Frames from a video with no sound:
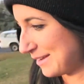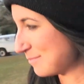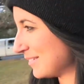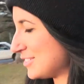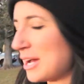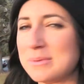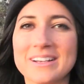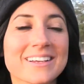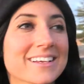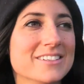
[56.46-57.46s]
name?
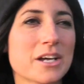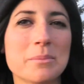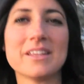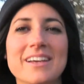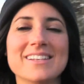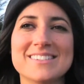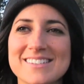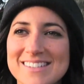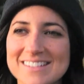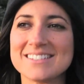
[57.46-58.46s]
Jabba. Jabba the Hutt
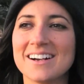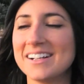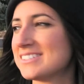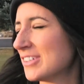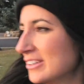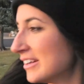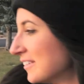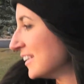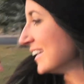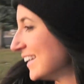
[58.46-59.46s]
says that to Han
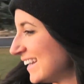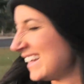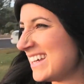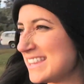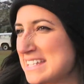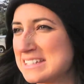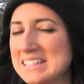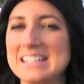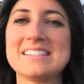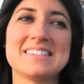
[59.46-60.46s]
Solo in the
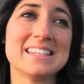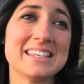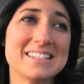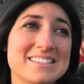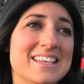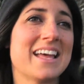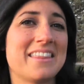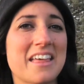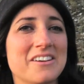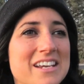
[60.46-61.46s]
deleted scenes
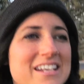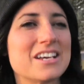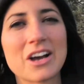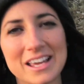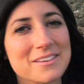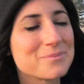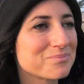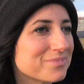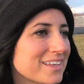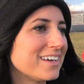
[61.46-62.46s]
that are in, wait,
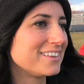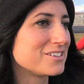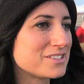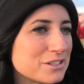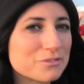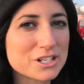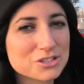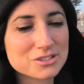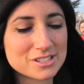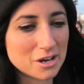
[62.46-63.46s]
there's the
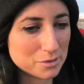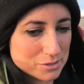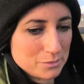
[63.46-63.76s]
original Star Wars